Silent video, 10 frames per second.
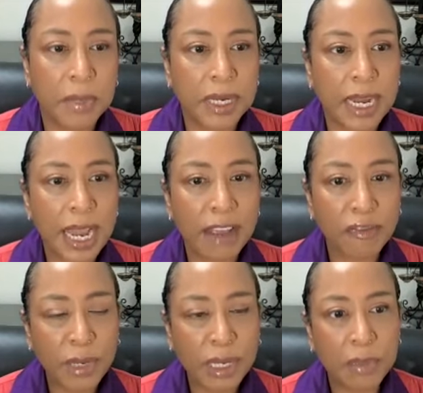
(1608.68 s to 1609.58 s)
but
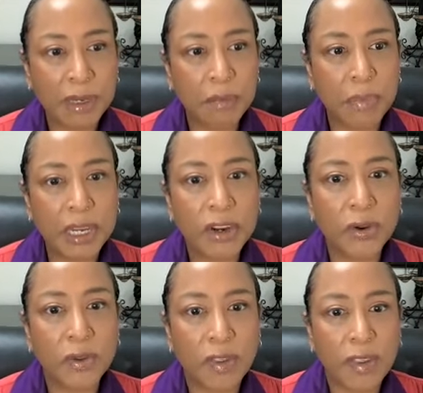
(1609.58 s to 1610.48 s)
have me be
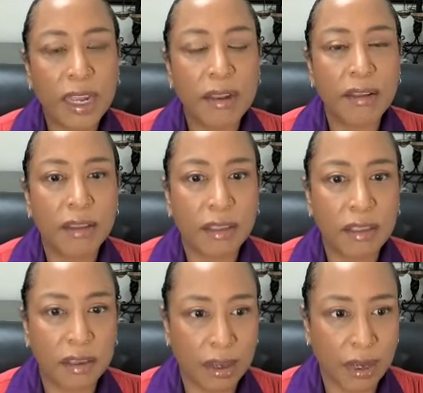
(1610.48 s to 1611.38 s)
bigger than the
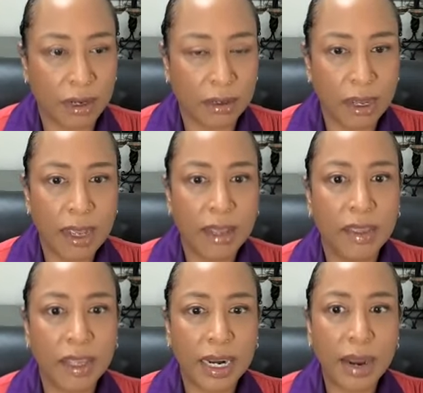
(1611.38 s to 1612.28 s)
thing
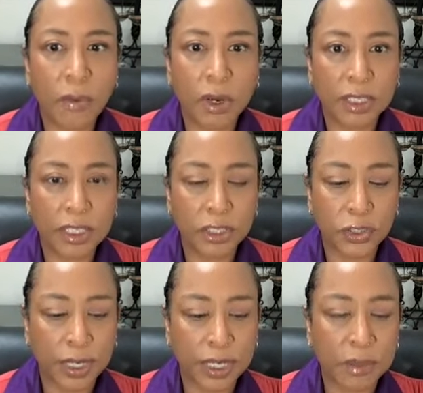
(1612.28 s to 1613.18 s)
that I want to
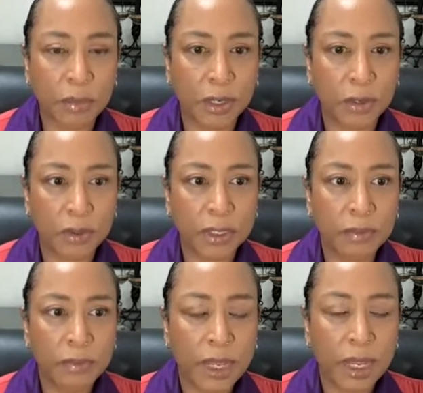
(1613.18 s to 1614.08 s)
transmute.
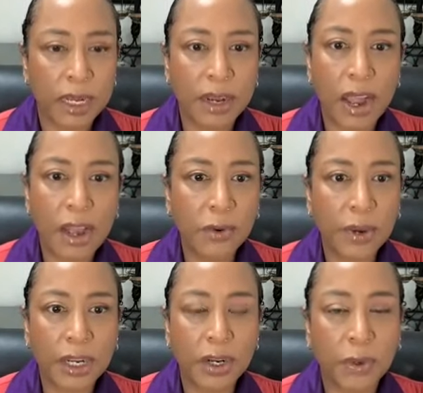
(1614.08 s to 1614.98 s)
Now, how do
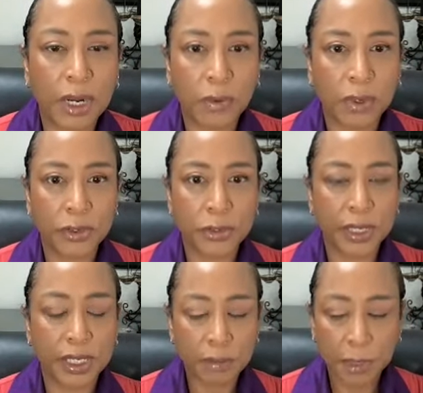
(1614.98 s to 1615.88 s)
I know what I want to
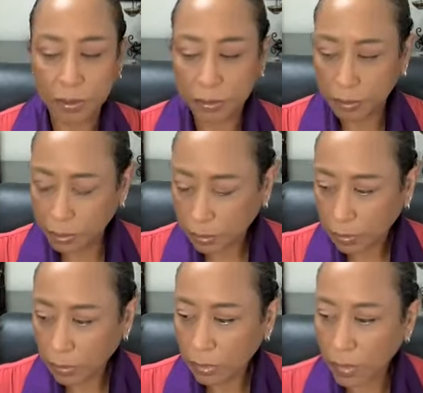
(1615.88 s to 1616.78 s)
transmute?
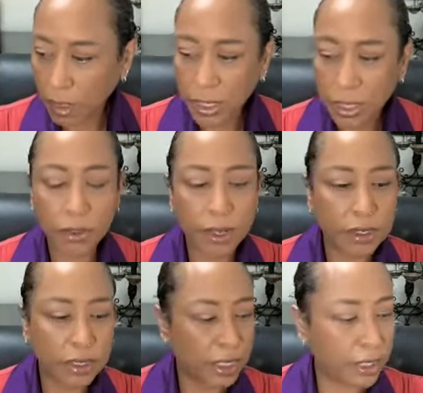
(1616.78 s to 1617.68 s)
you know
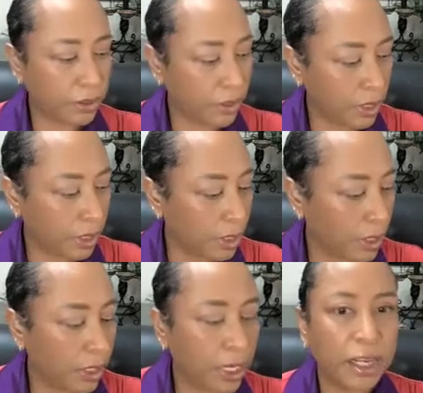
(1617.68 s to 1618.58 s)
there's there's
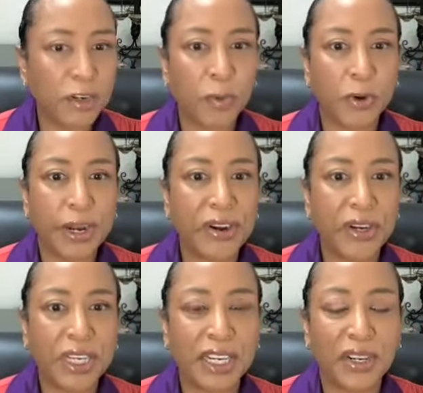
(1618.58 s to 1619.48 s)
the the kind of
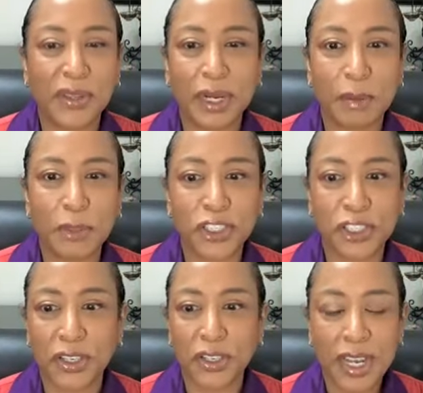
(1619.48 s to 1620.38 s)
prayer you know that i'm
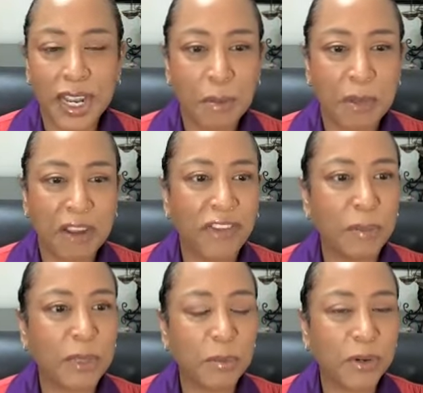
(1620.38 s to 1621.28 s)
sure my
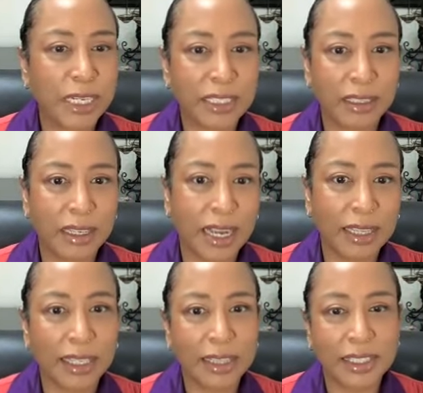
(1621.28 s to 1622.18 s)
family prays a
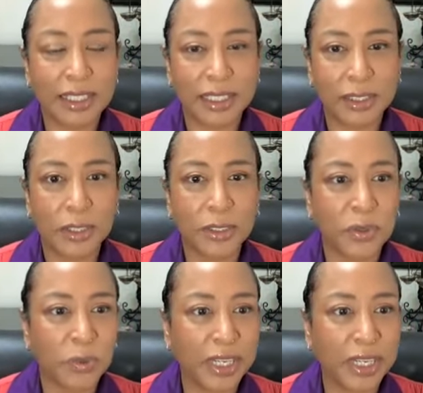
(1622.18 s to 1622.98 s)
lot let the steelers